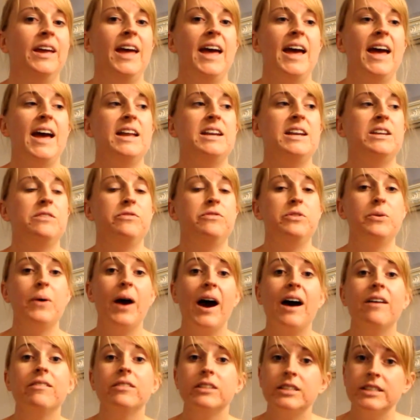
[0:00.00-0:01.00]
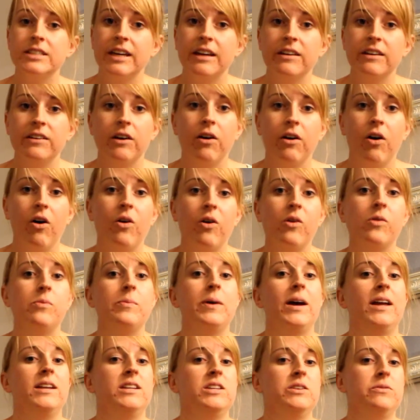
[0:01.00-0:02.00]
And if you have a scale at home
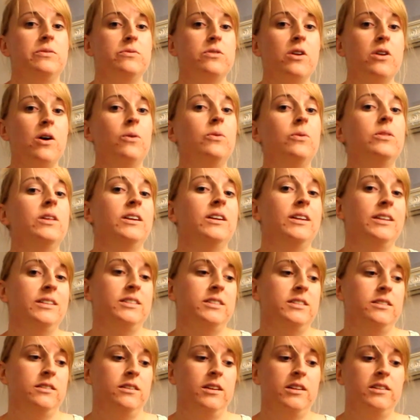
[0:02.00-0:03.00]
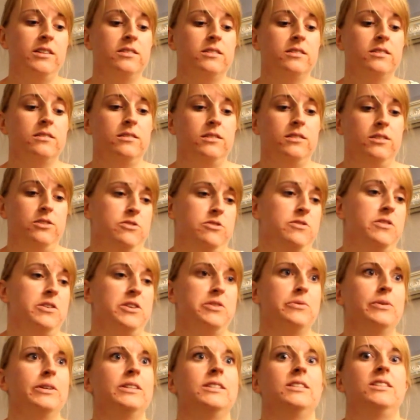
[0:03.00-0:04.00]
and you know that it's you know,
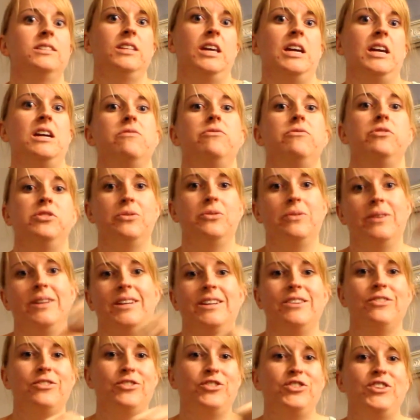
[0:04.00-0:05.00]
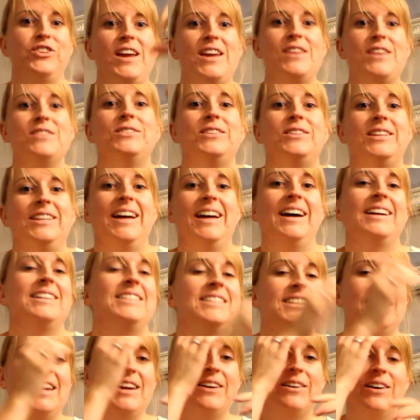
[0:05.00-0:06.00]
you're a slave to it, you're chained to that
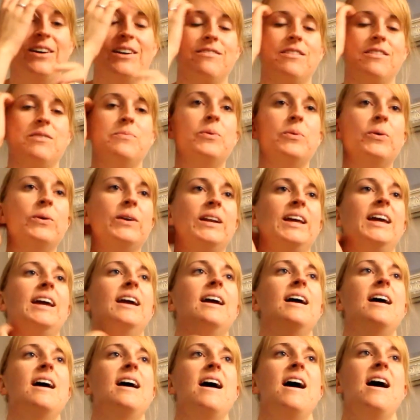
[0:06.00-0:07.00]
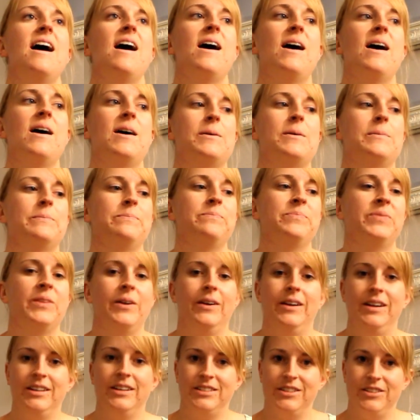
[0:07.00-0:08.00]
scale every morning, or
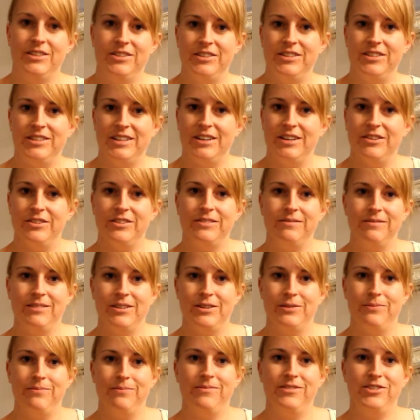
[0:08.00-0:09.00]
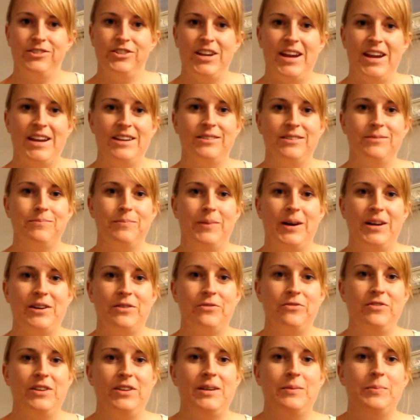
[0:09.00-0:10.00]
I guess I should say you're chained by your
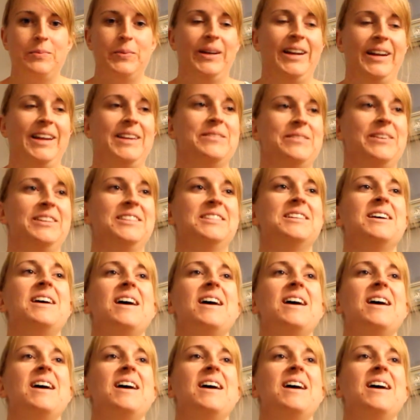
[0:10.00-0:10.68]
feet, but anyways,